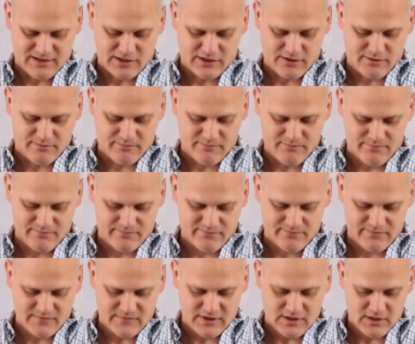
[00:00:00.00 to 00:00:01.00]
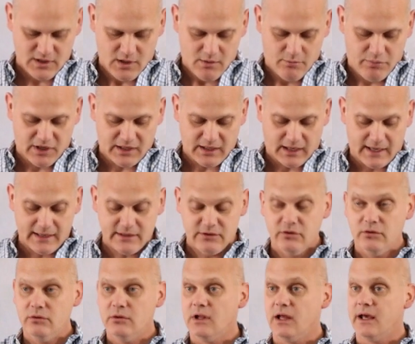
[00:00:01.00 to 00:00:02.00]
um, but I
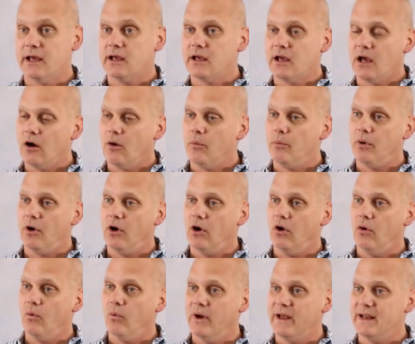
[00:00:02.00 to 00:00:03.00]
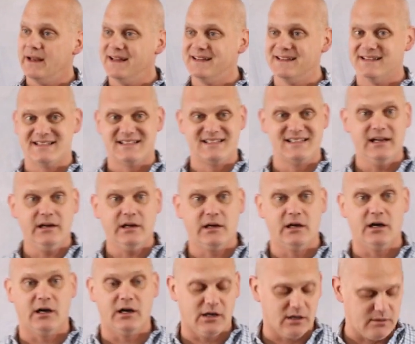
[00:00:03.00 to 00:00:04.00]
do like how Paul went in the
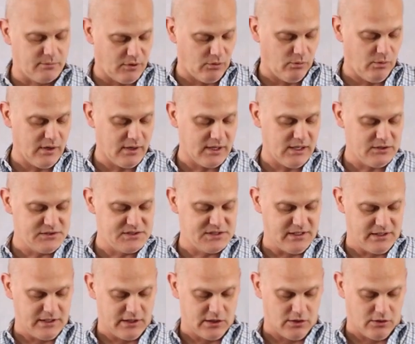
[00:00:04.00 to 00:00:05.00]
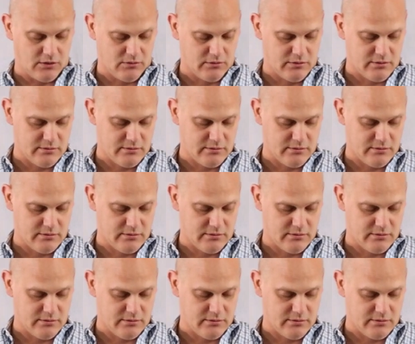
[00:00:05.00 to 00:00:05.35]
synagogue, but where else did he go?